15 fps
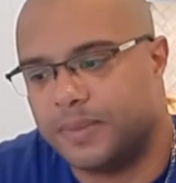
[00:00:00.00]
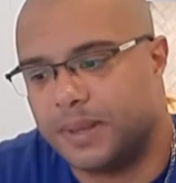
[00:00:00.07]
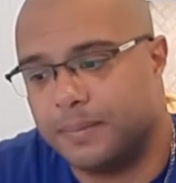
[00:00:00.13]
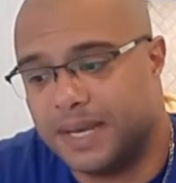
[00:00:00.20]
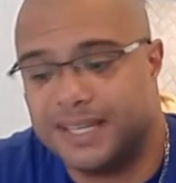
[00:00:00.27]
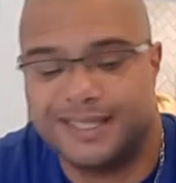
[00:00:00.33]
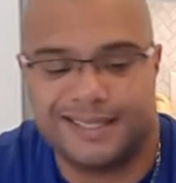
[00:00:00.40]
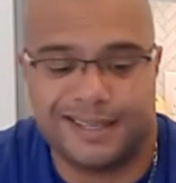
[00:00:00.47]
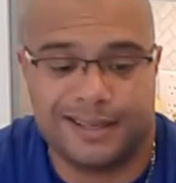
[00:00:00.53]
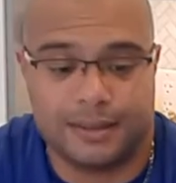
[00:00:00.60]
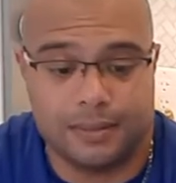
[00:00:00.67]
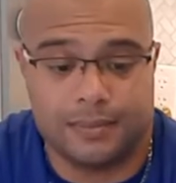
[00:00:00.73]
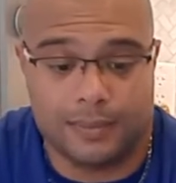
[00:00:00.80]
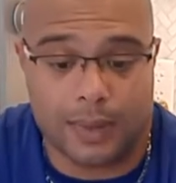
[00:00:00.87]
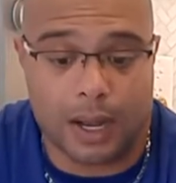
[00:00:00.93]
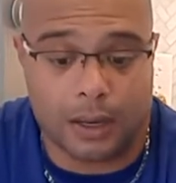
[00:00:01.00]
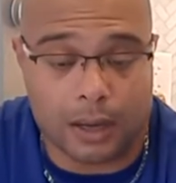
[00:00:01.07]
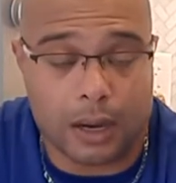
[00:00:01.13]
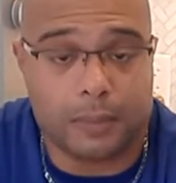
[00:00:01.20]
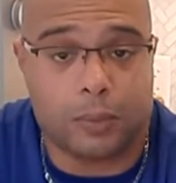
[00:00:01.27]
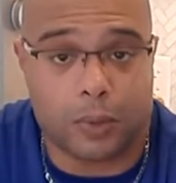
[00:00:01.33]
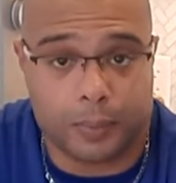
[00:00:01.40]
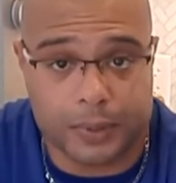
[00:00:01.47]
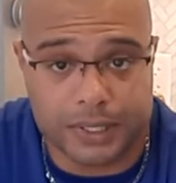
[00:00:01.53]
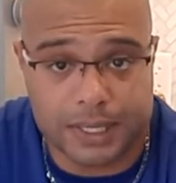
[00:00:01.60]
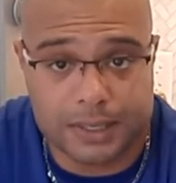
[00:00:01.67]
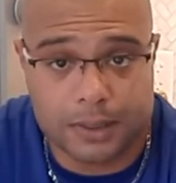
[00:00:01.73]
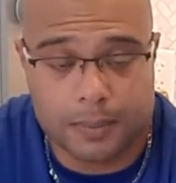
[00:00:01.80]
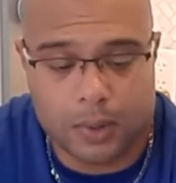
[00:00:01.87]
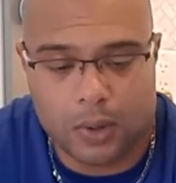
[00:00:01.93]
makes it a lot more
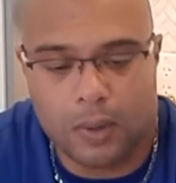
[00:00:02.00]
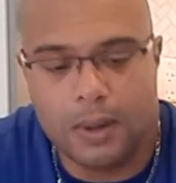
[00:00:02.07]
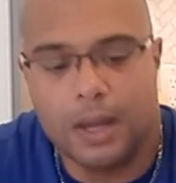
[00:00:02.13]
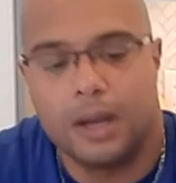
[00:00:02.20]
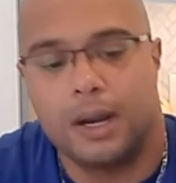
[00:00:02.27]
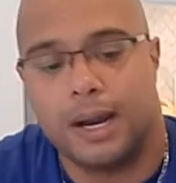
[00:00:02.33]
predictable.